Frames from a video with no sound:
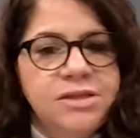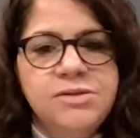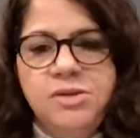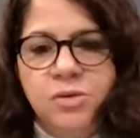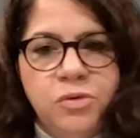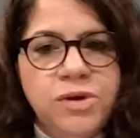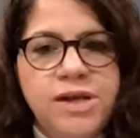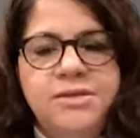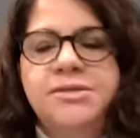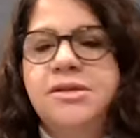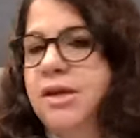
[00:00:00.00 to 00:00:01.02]
So
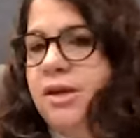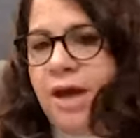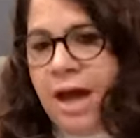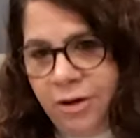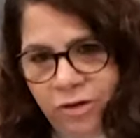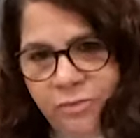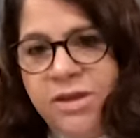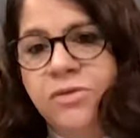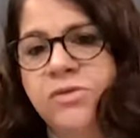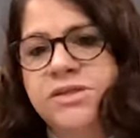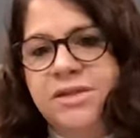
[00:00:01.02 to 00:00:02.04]
great, I could be
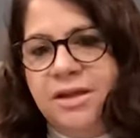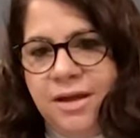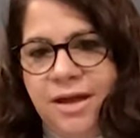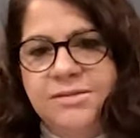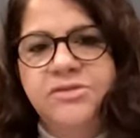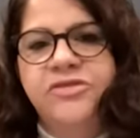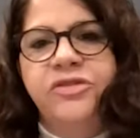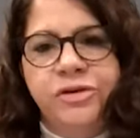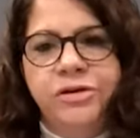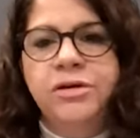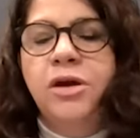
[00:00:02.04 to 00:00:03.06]
using that nozzle
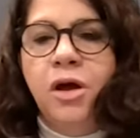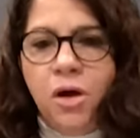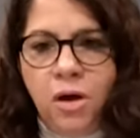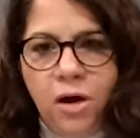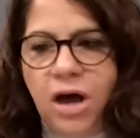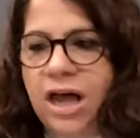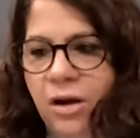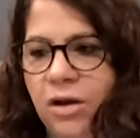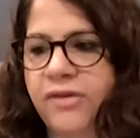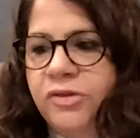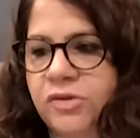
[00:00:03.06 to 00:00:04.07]
for a
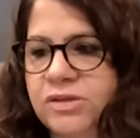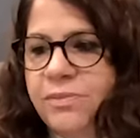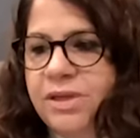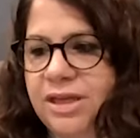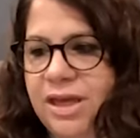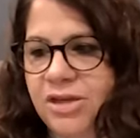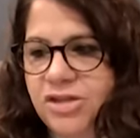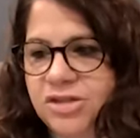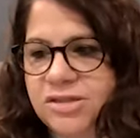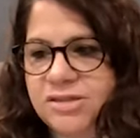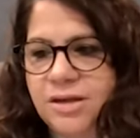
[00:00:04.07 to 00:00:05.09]
lot of those
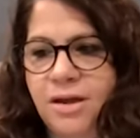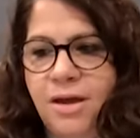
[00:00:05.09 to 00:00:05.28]
applications.